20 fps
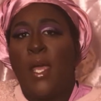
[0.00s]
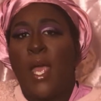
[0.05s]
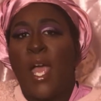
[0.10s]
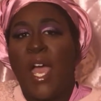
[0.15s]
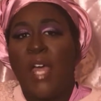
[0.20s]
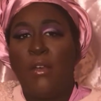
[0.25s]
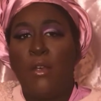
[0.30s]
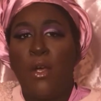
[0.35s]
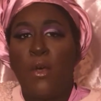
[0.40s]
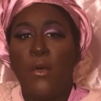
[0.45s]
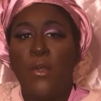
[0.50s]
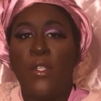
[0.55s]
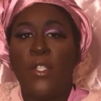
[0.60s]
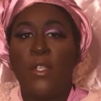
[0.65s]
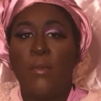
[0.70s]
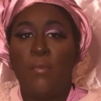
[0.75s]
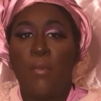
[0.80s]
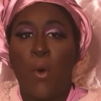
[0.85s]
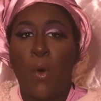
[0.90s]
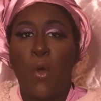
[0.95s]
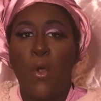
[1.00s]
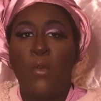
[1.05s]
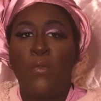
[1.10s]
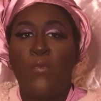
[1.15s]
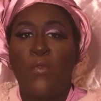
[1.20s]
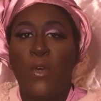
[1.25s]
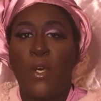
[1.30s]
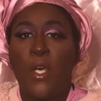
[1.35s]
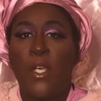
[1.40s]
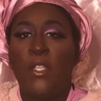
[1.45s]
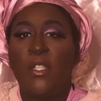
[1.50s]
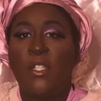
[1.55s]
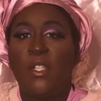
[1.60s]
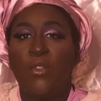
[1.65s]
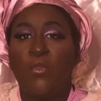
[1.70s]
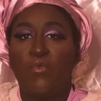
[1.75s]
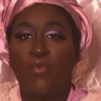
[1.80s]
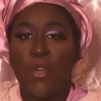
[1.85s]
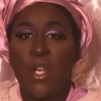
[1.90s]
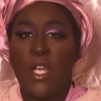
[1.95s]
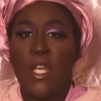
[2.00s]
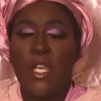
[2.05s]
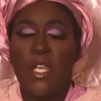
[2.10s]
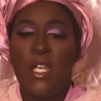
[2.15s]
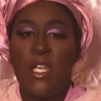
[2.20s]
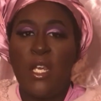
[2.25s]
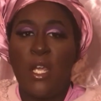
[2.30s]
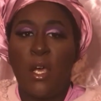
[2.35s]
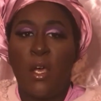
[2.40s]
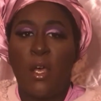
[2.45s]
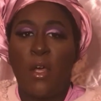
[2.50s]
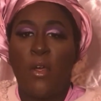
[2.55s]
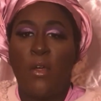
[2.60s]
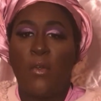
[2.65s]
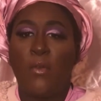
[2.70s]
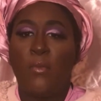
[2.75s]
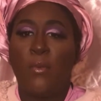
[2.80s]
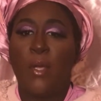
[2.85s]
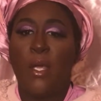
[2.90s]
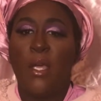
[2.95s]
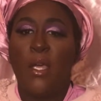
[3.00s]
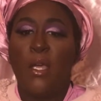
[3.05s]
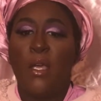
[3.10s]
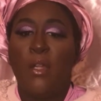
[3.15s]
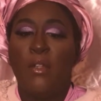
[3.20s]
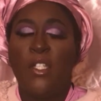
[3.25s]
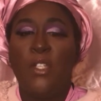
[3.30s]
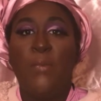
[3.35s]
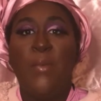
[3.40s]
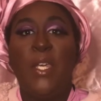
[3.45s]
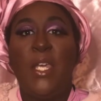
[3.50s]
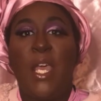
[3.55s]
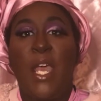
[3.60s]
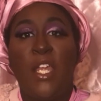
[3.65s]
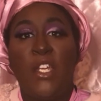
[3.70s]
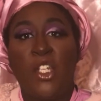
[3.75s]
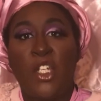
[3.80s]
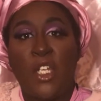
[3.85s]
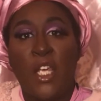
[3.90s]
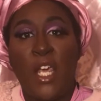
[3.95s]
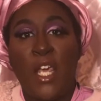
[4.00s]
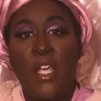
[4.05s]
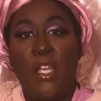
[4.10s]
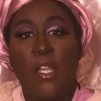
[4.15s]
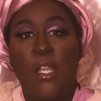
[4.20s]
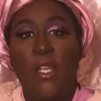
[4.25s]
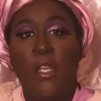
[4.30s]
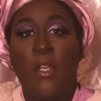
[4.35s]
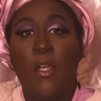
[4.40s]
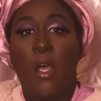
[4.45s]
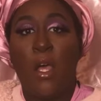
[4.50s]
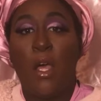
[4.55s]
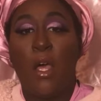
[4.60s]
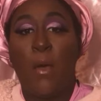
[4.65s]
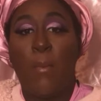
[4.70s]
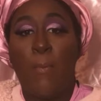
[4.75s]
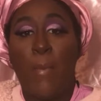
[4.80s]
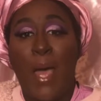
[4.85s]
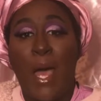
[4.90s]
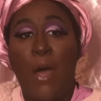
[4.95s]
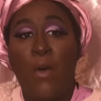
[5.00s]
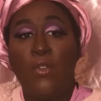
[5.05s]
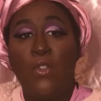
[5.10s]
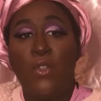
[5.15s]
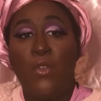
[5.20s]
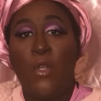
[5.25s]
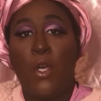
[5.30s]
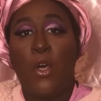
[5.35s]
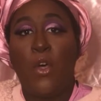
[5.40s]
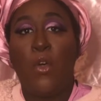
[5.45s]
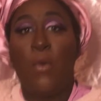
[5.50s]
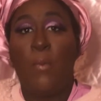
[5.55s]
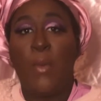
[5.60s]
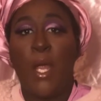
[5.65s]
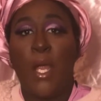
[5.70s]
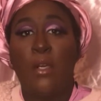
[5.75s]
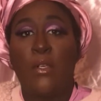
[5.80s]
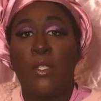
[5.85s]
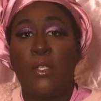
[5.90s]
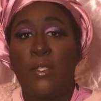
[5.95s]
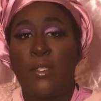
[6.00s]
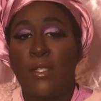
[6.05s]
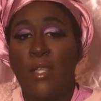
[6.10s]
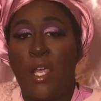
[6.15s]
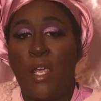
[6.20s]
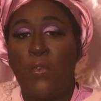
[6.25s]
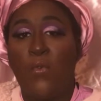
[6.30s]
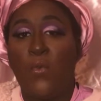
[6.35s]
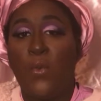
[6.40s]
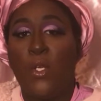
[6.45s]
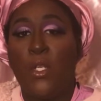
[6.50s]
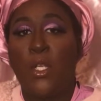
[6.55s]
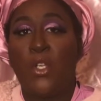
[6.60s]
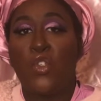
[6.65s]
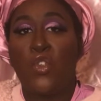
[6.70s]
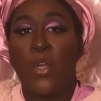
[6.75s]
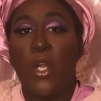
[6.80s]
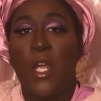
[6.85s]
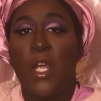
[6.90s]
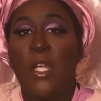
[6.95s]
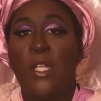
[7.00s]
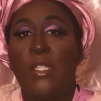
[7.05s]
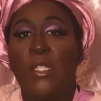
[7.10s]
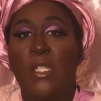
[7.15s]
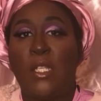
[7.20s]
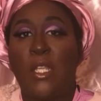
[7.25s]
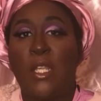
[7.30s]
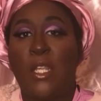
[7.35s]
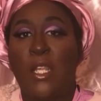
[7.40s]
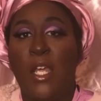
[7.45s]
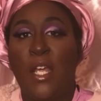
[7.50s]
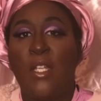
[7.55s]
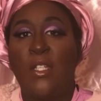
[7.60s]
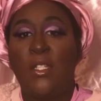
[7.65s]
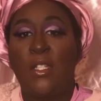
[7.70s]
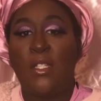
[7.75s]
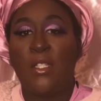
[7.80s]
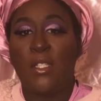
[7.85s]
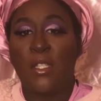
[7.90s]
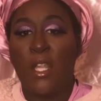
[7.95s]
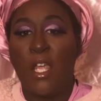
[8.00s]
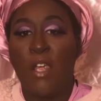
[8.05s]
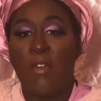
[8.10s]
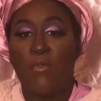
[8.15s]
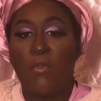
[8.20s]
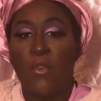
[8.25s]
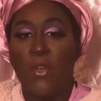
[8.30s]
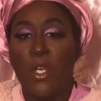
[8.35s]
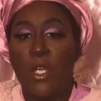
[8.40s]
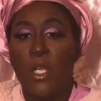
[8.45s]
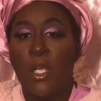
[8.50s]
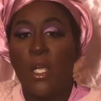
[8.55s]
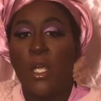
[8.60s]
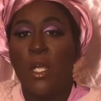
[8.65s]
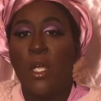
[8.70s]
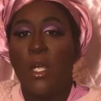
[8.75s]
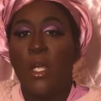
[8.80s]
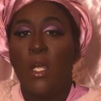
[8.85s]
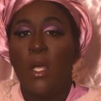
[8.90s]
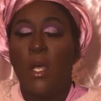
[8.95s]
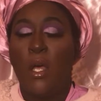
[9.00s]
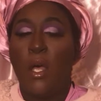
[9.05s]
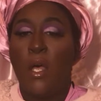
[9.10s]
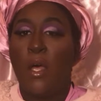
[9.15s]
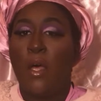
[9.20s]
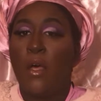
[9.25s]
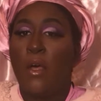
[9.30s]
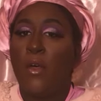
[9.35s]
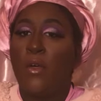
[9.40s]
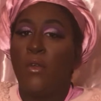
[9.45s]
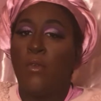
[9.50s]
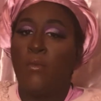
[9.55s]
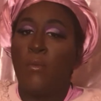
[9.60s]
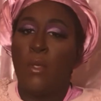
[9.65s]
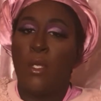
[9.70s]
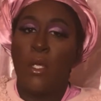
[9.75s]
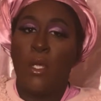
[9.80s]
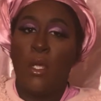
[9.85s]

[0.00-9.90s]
I know it's important for us to read, to be educated about, American slavery, the transatlantic slavery, um,